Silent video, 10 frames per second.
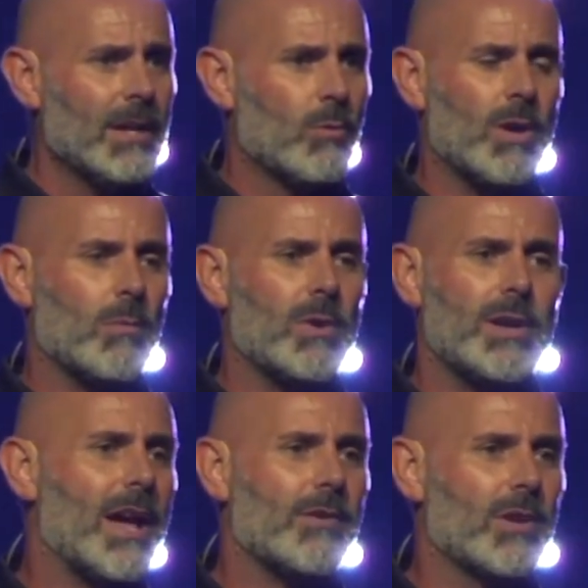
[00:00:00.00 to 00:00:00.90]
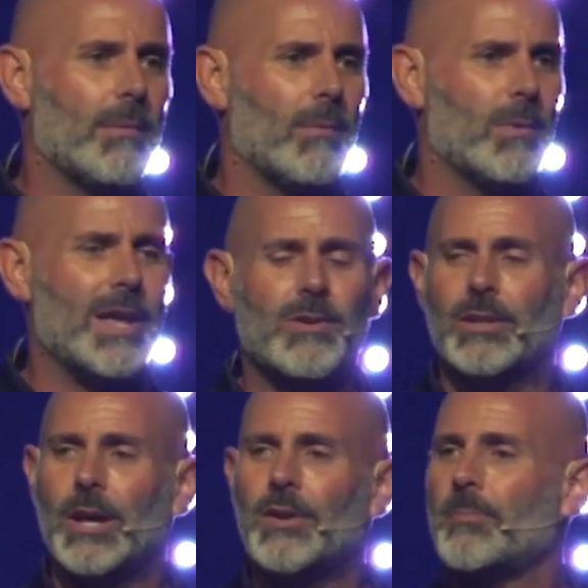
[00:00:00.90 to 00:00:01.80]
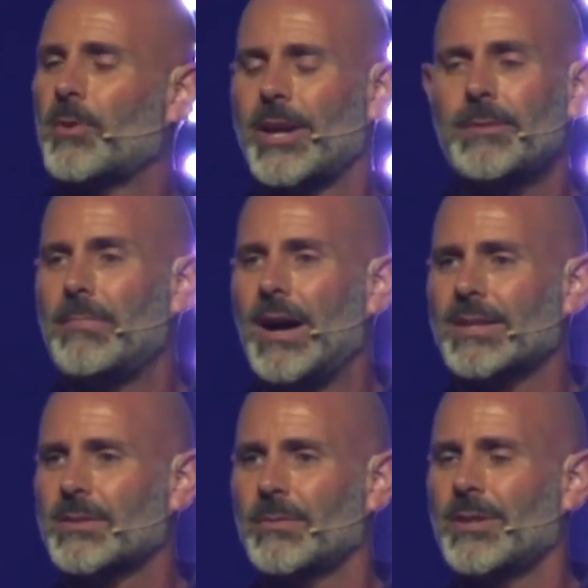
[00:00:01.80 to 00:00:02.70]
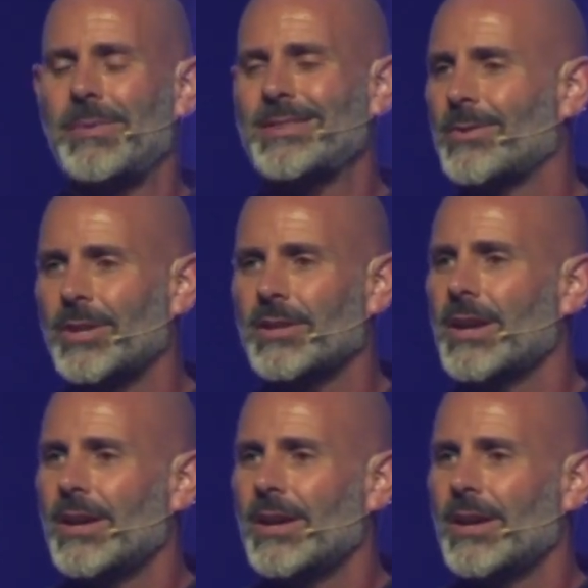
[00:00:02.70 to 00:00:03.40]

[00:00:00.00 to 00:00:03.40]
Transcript: we're, we're not gonna we're not load up your inbox, and nobody's gonna